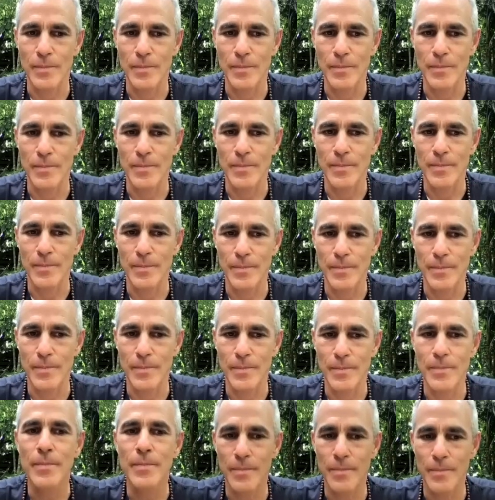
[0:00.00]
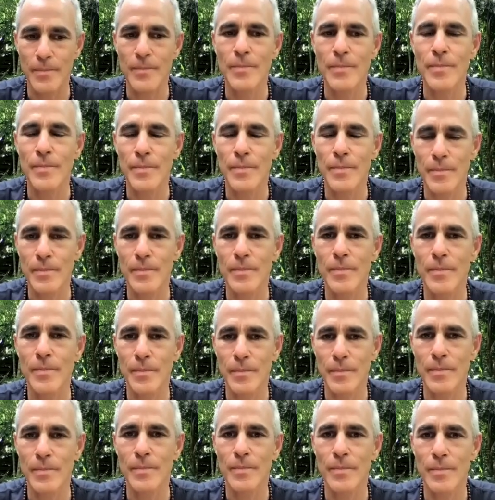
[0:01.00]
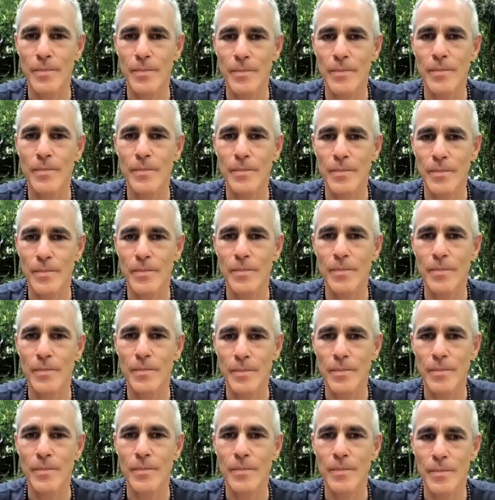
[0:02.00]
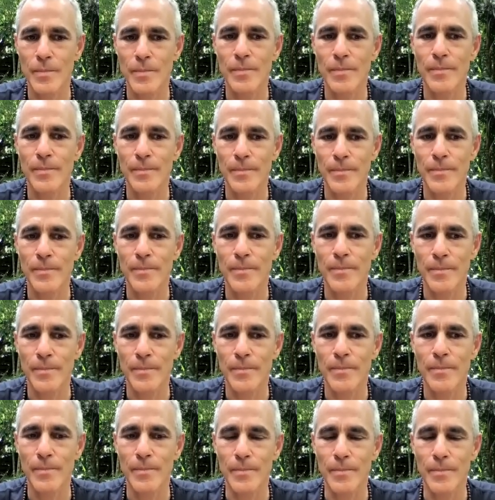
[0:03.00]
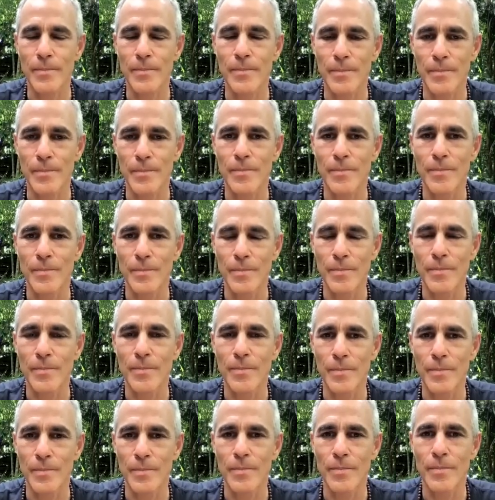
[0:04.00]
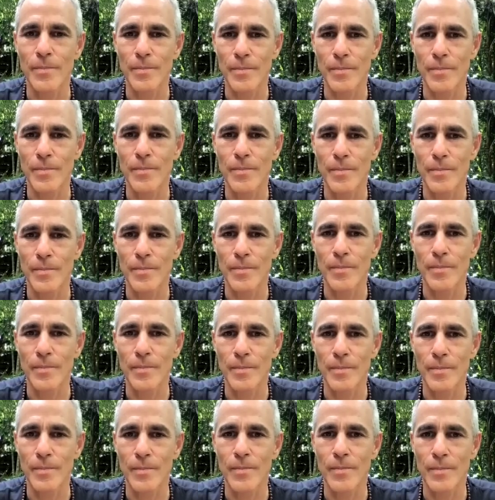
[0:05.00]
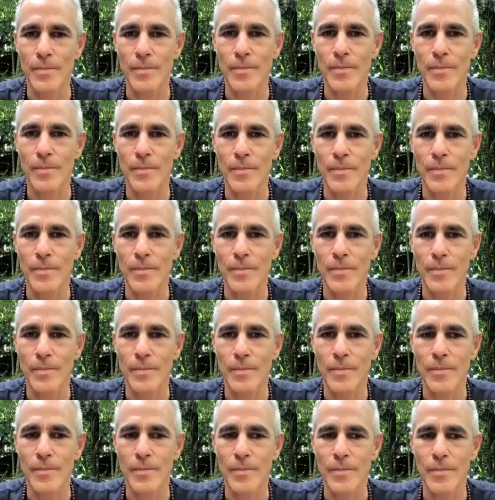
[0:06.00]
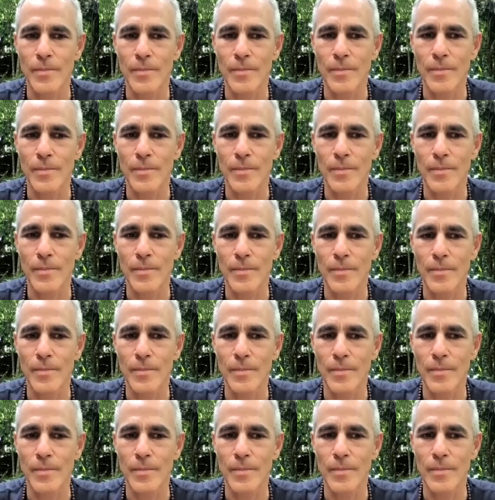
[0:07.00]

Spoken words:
The person shown says nothing.